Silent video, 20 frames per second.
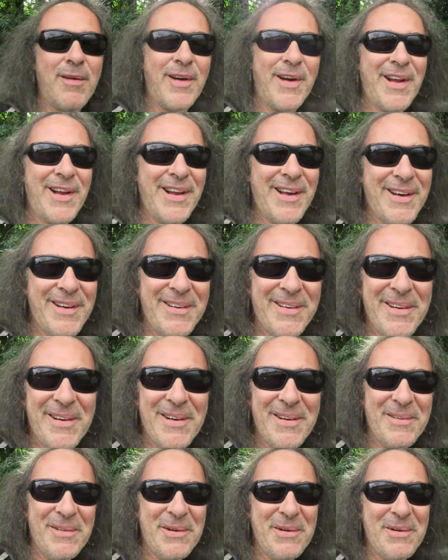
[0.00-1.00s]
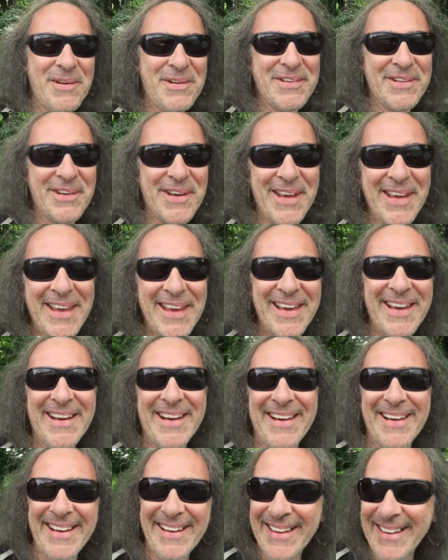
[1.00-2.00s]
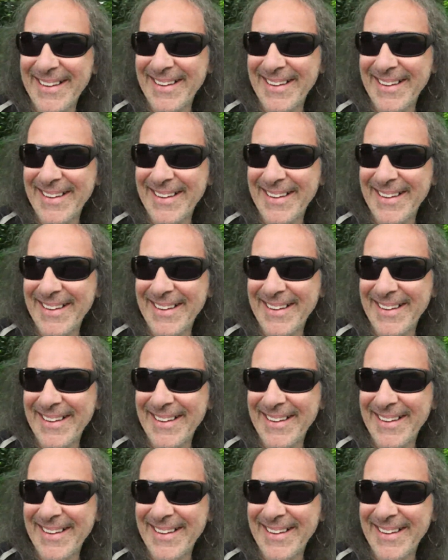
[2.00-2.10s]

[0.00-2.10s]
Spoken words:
Well, hello. What are we doing here?